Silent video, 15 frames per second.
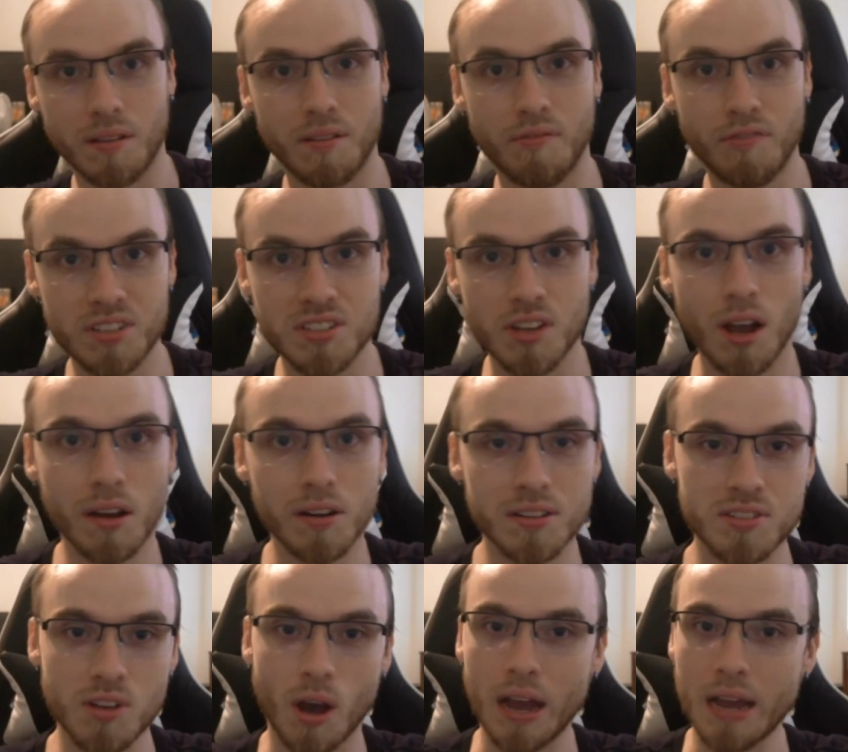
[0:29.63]
for
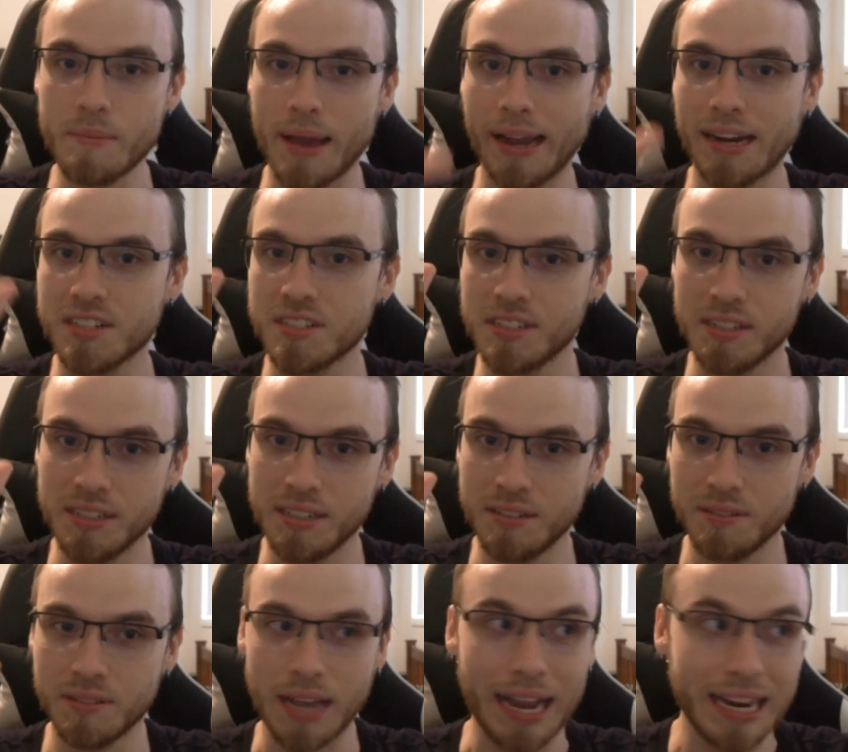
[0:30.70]
starters, I'm
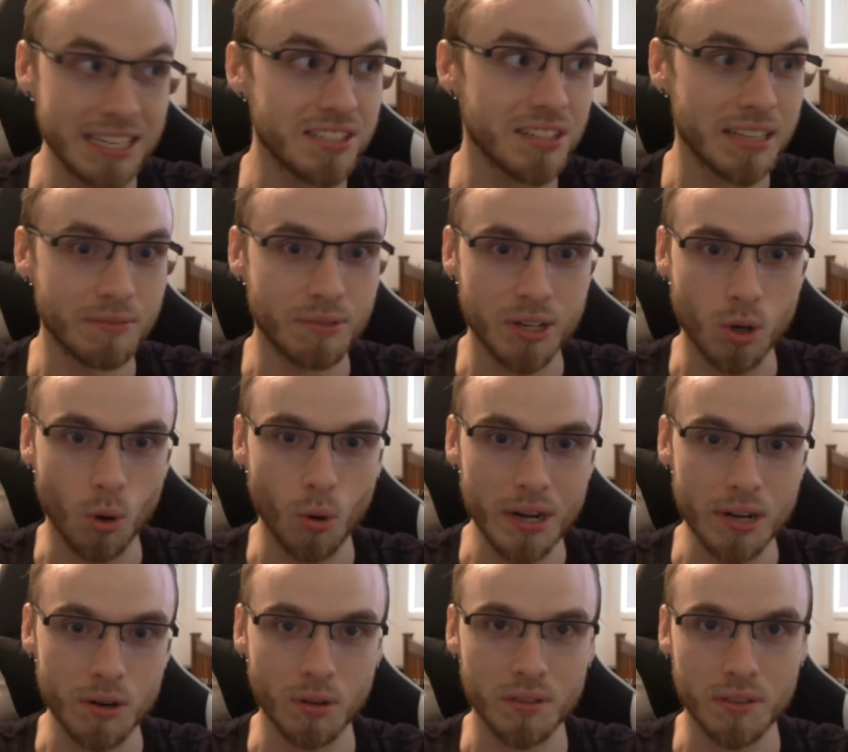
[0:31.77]
actually
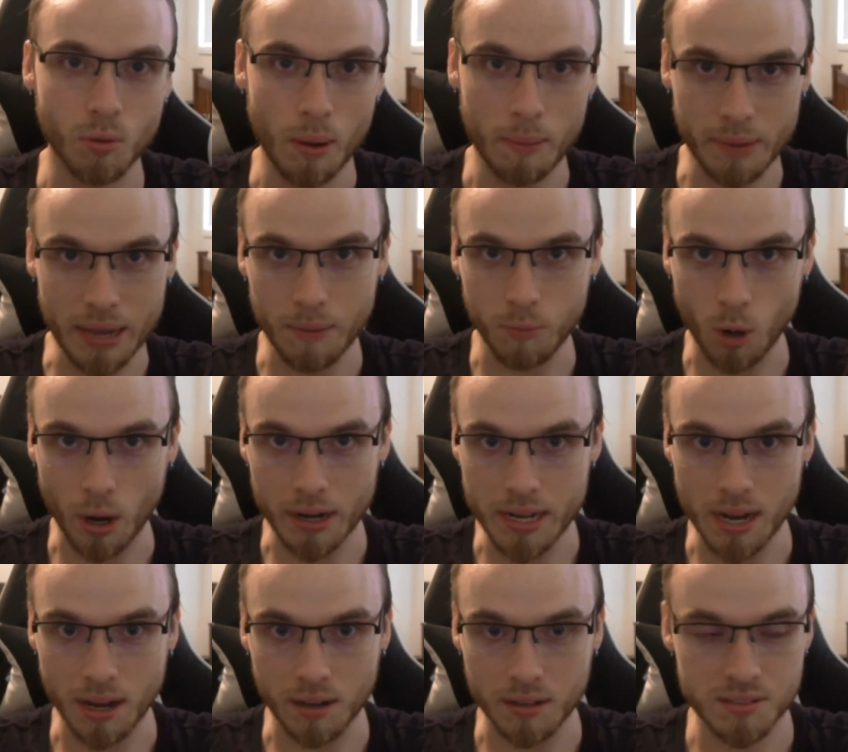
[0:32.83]
recording on the webcam right
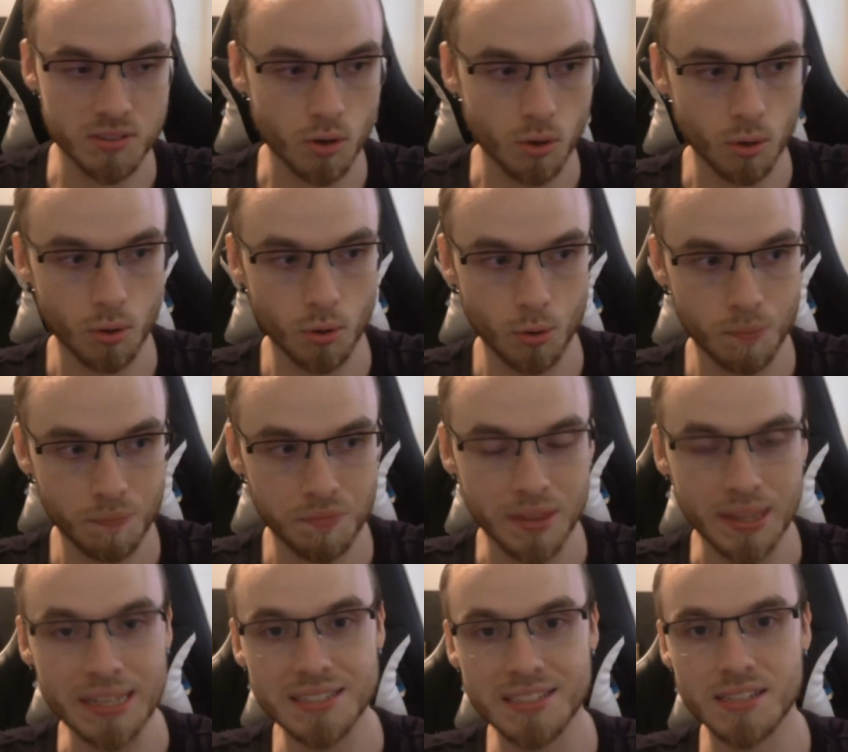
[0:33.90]
now. So
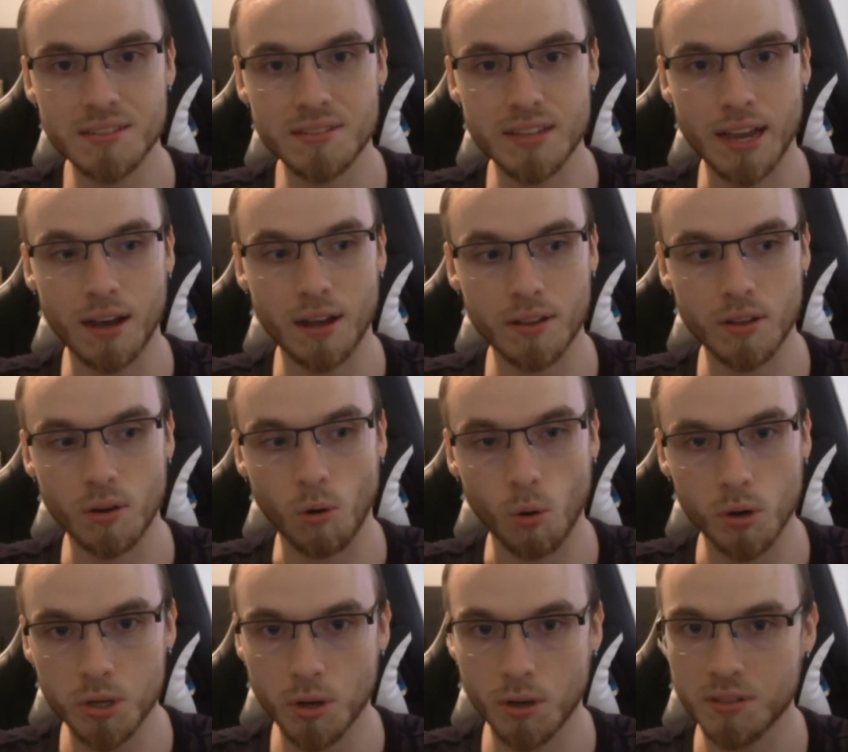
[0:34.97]
this is how the
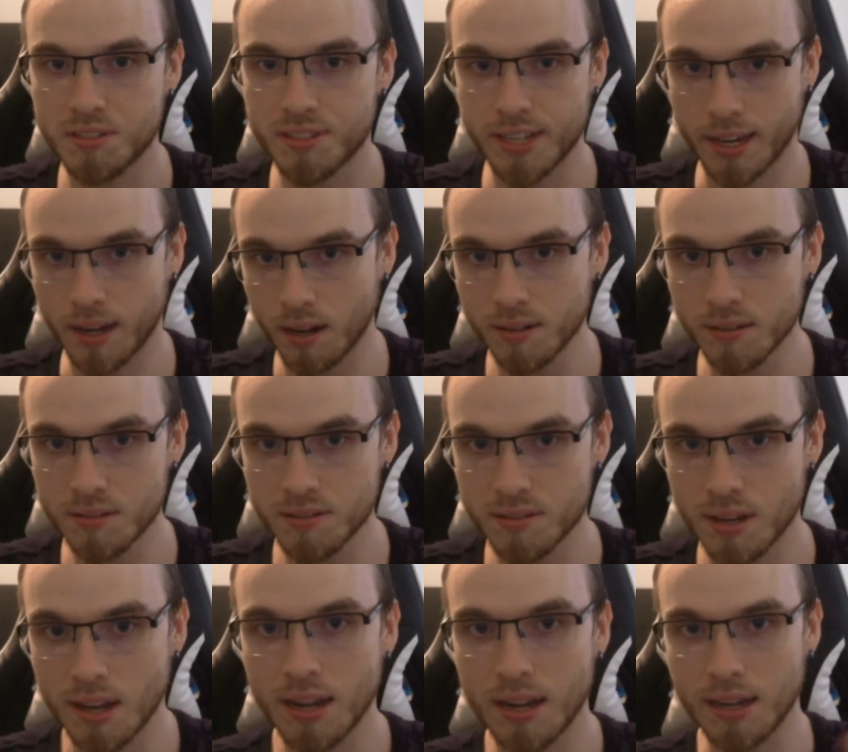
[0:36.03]
audio sounds.
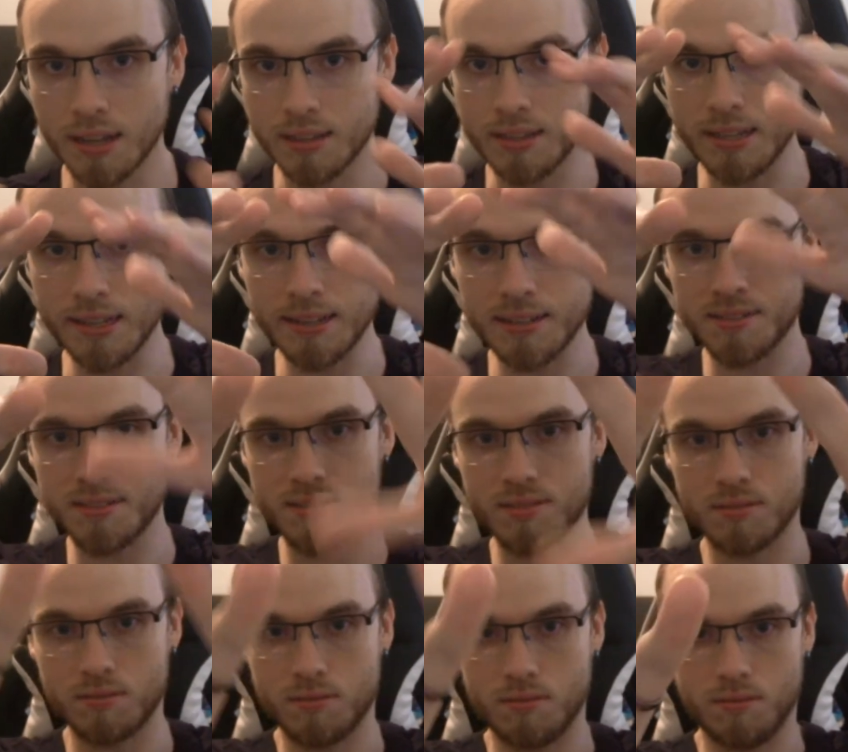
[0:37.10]

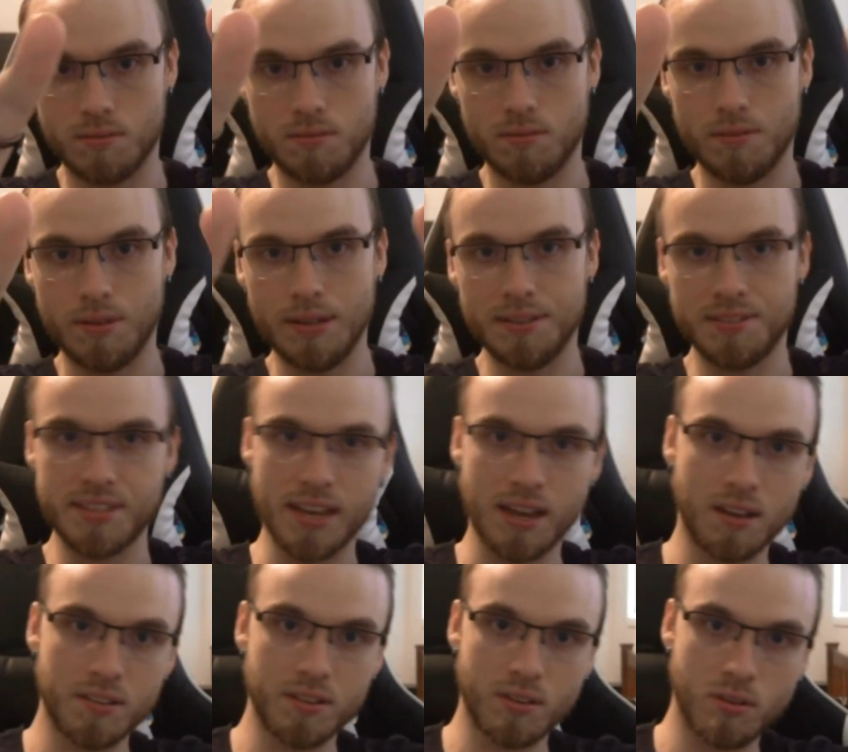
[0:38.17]
This is
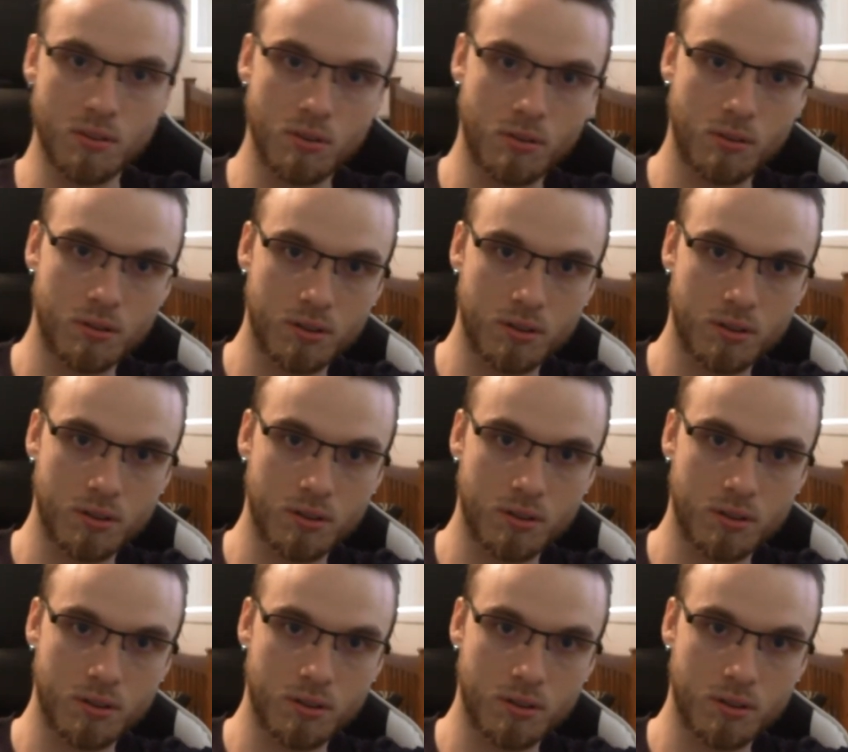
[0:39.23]
how the